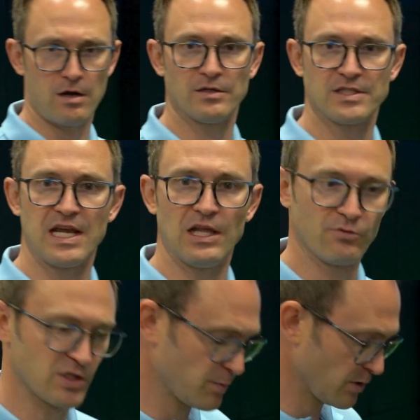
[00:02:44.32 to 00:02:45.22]
hard to get the
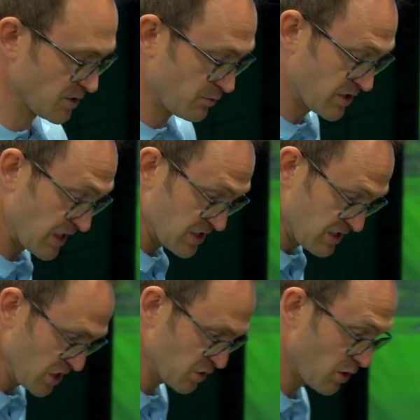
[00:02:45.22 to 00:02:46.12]
response, whereas actually
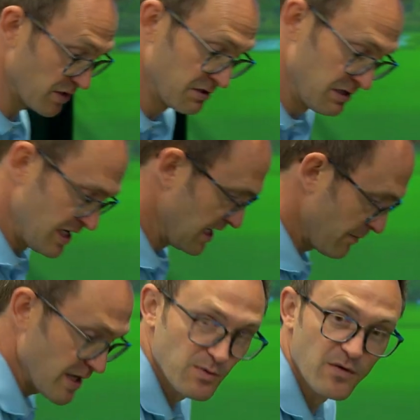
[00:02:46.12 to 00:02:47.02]
this one
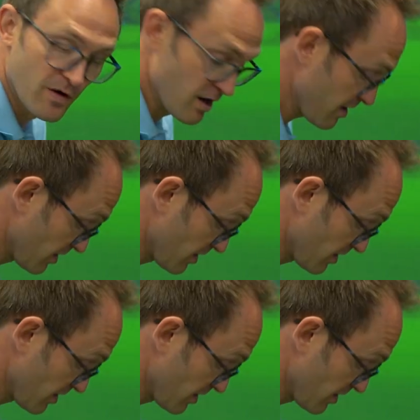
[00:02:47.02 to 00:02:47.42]
makes me feel like